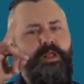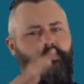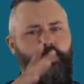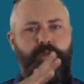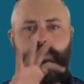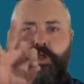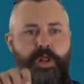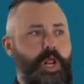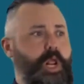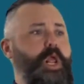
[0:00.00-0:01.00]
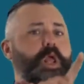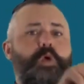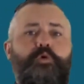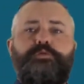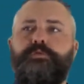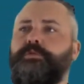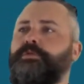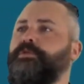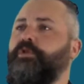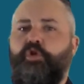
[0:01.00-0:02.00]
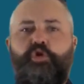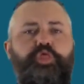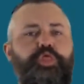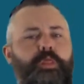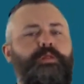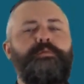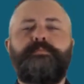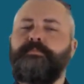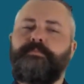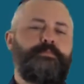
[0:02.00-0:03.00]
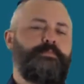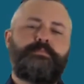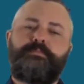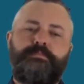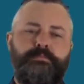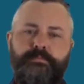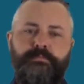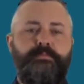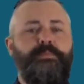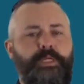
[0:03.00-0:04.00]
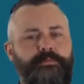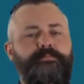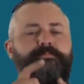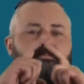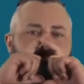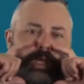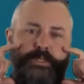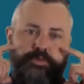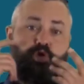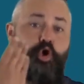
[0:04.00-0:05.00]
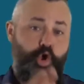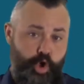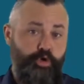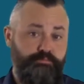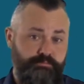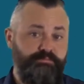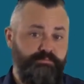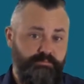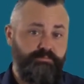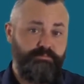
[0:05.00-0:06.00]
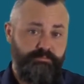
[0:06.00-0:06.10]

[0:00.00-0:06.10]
Nevertheless, it is very important that you do not go out when you are sick, or if you really need to go out, wear a mask.